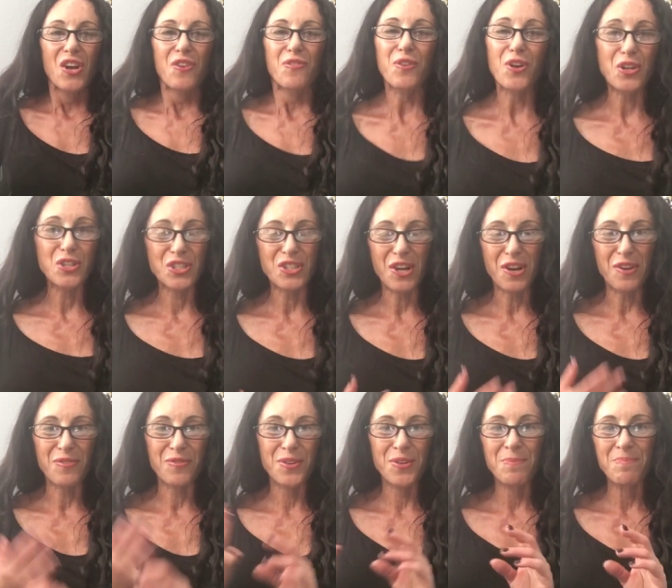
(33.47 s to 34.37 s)
First
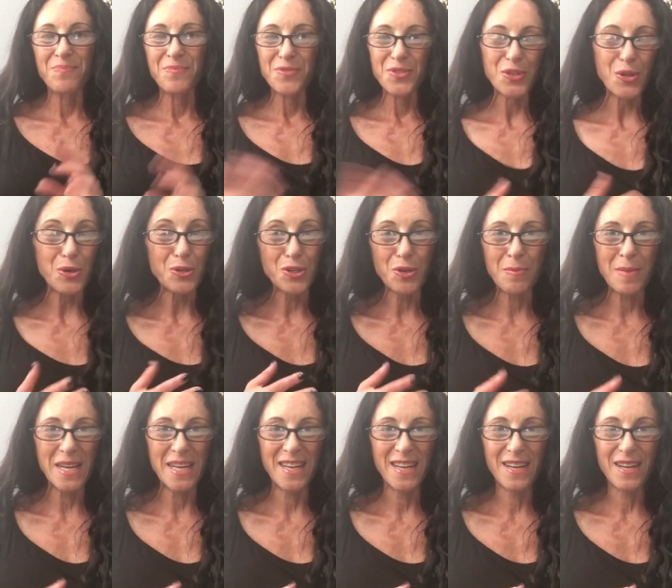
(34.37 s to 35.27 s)
off, social
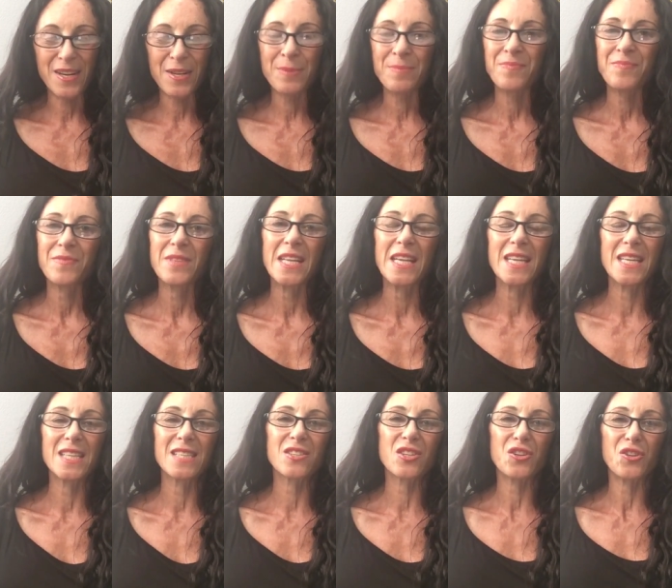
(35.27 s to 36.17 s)
media
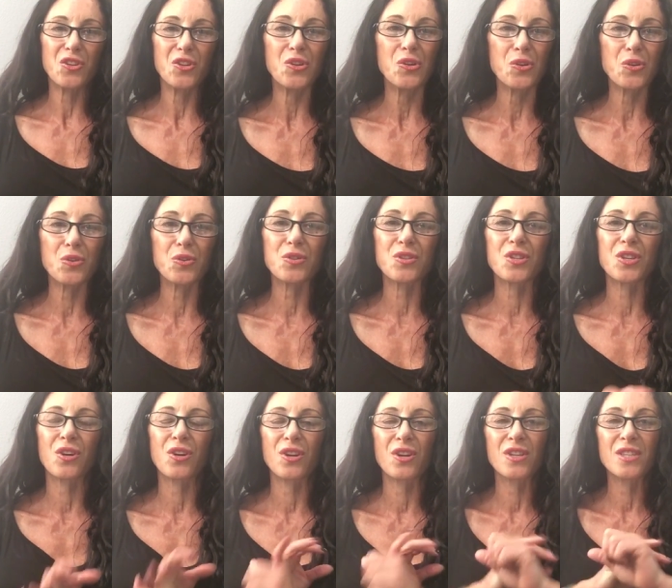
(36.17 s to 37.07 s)
is
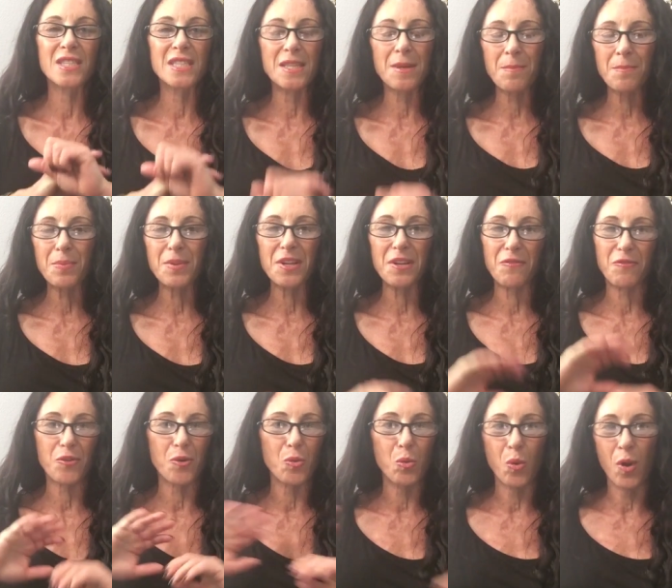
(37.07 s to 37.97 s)
used simply
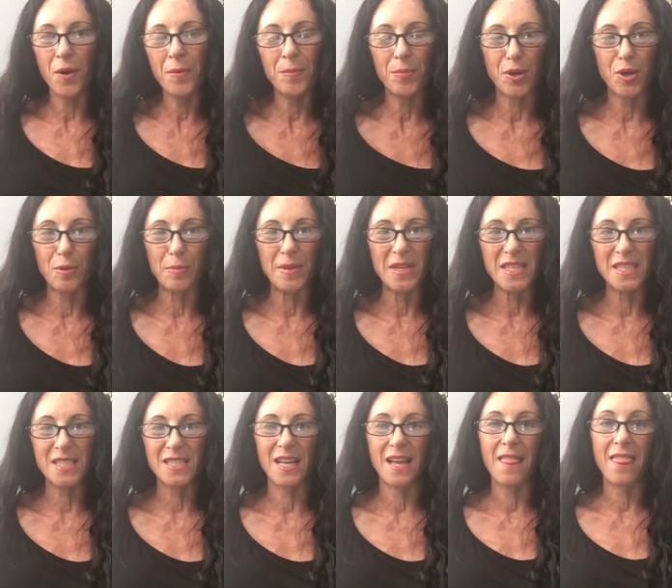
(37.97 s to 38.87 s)
for one
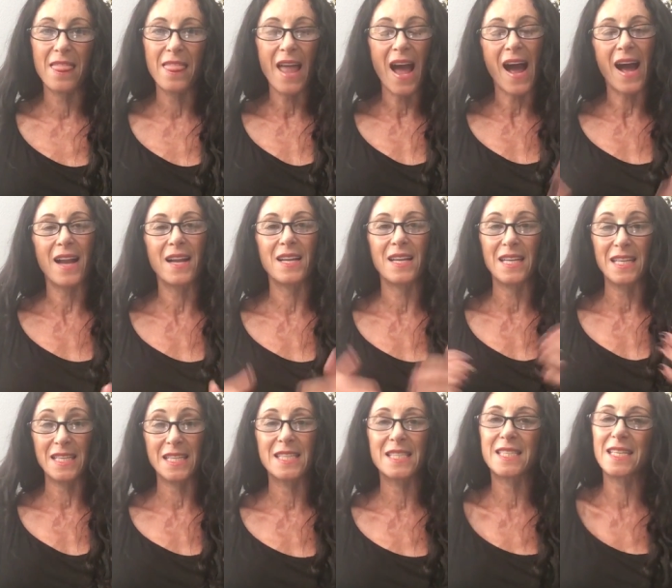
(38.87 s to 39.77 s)
purpose, and that
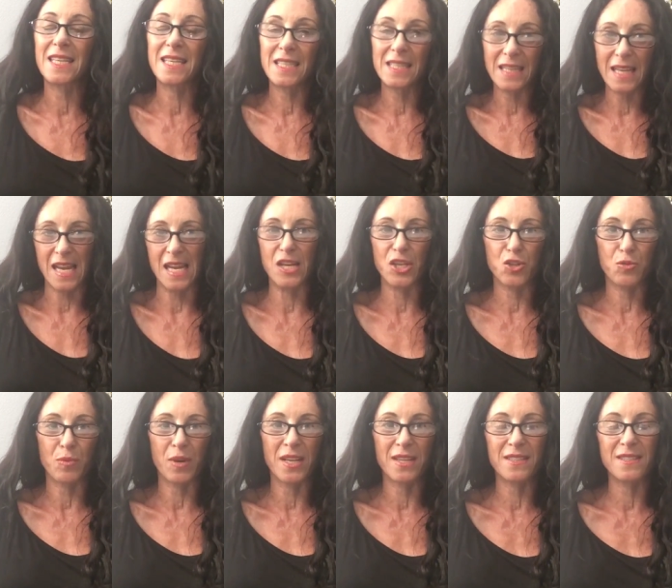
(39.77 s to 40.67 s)
is
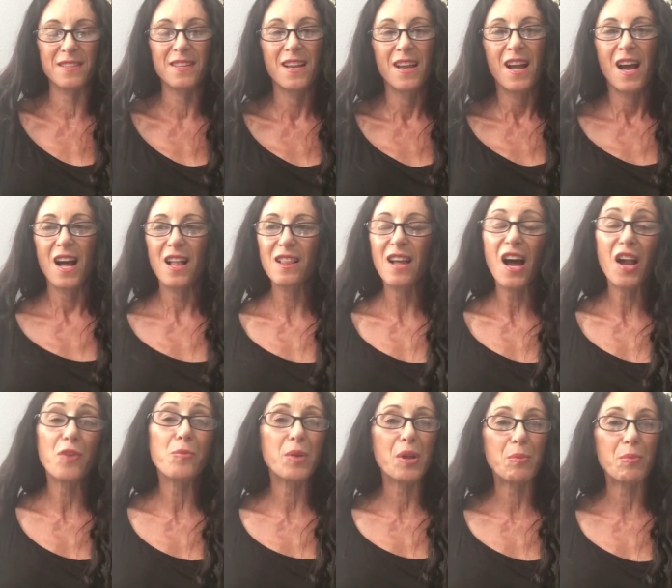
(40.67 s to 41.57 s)
engagement. A
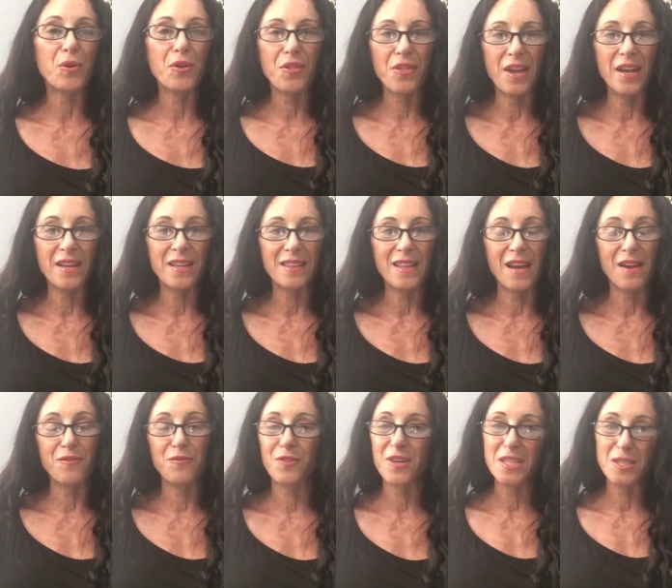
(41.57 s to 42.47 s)
lot of people think
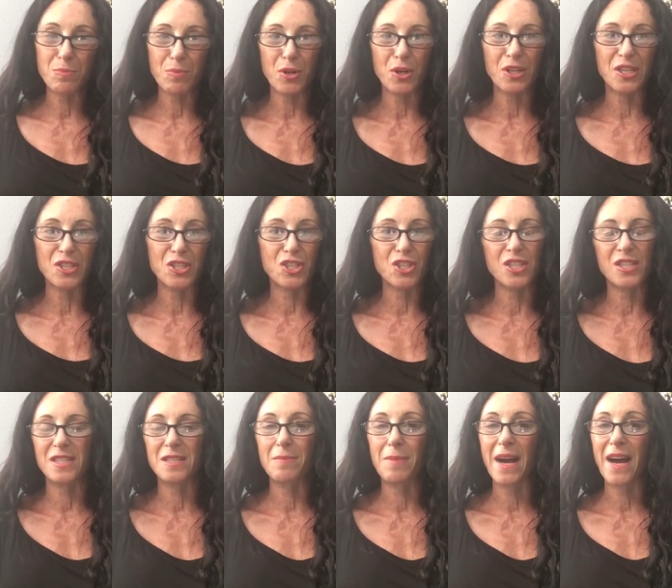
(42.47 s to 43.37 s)
that Facebook is
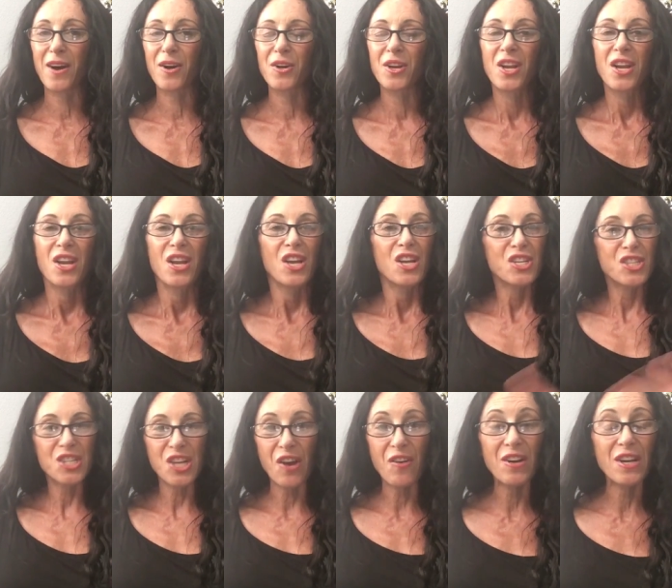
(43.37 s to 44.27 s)
just about
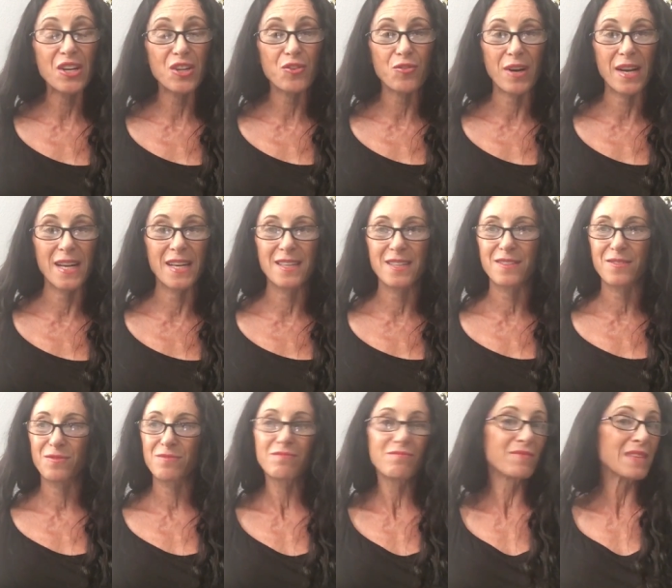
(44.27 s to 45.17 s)
sharing a
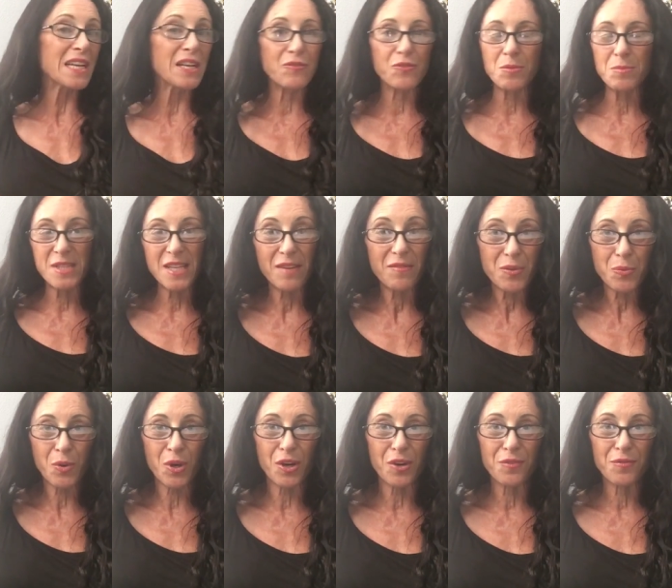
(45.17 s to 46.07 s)
great link from
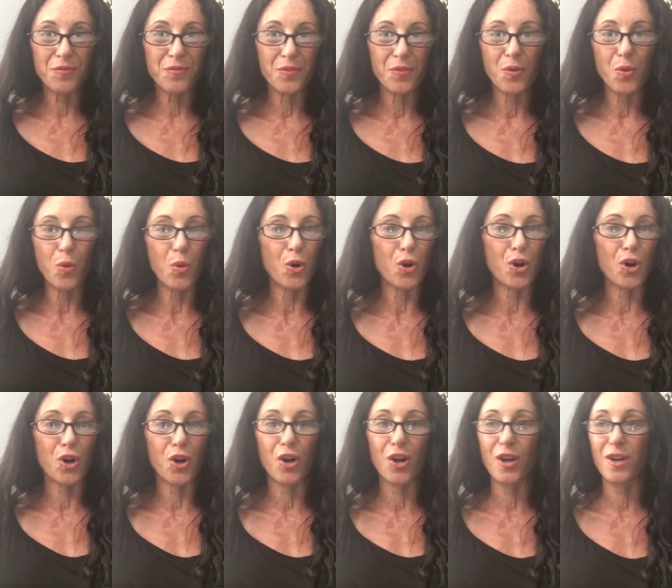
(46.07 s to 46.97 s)
David Wolf
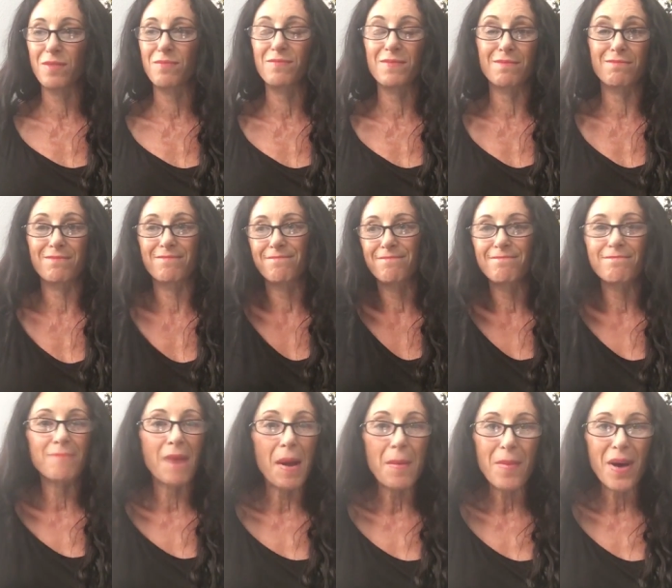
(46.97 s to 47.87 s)
or
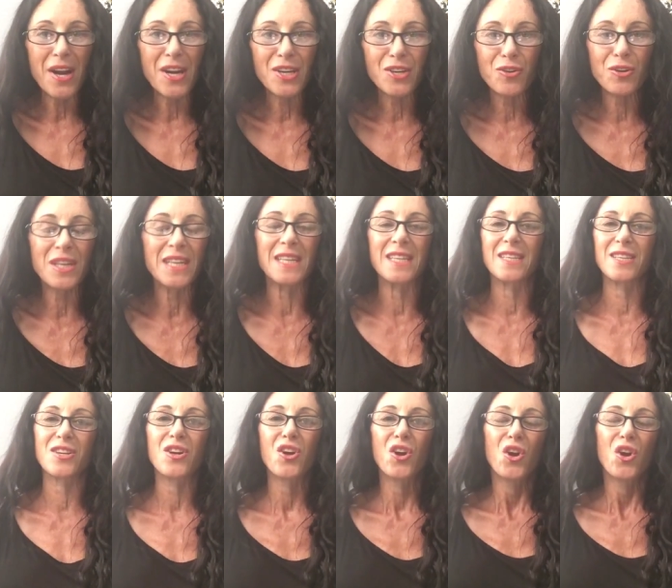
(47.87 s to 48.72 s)
Mind Body Green,